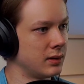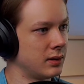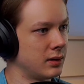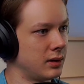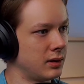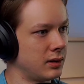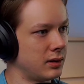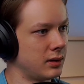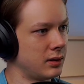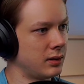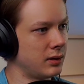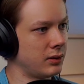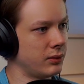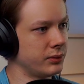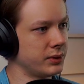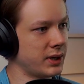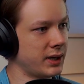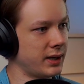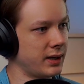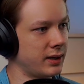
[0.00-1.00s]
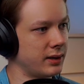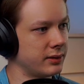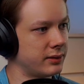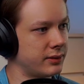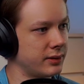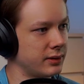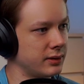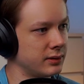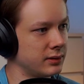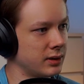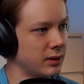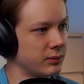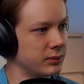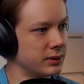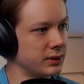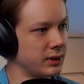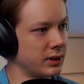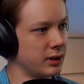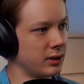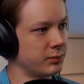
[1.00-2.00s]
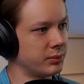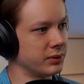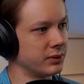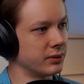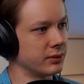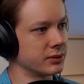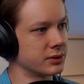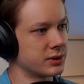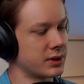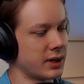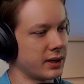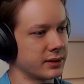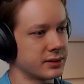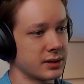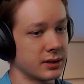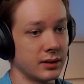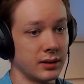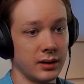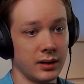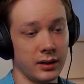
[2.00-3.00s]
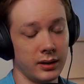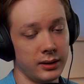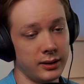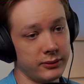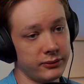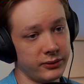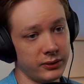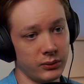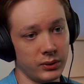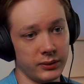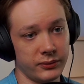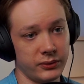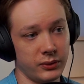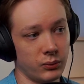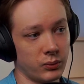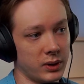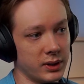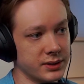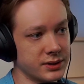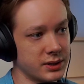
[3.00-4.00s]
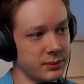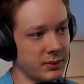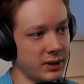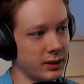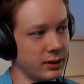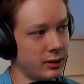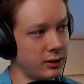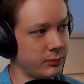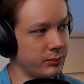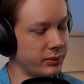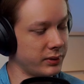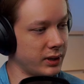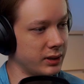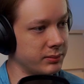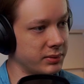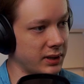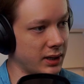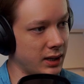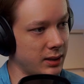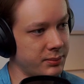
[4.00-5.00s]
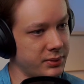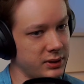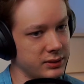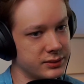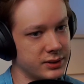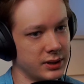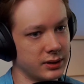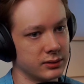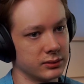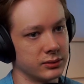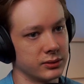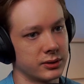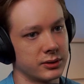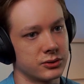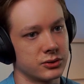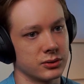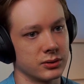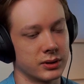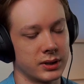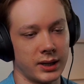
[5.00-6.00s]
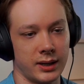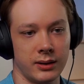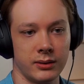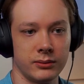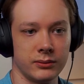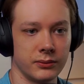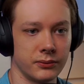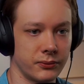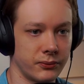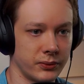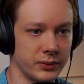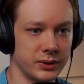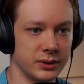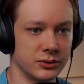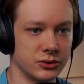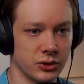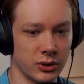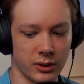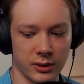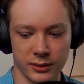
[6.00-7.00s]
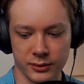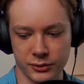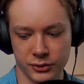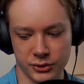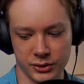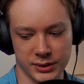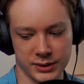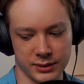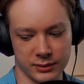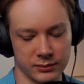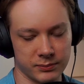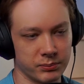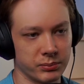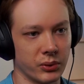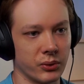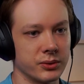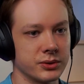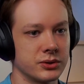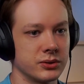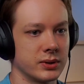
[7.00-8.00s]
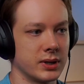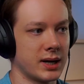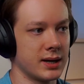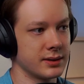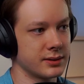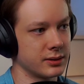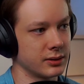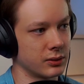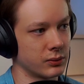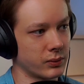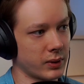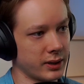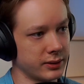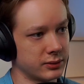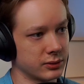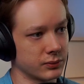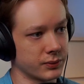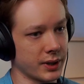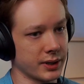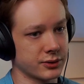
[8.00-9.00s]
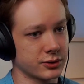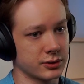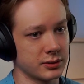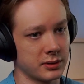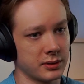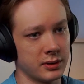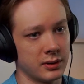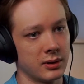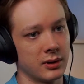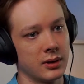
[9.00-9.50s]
Oh yeah, I think I will need help with those things. If you want some help, I'd be happy to take a look at your account free of charge, just to point you guys in the right direction.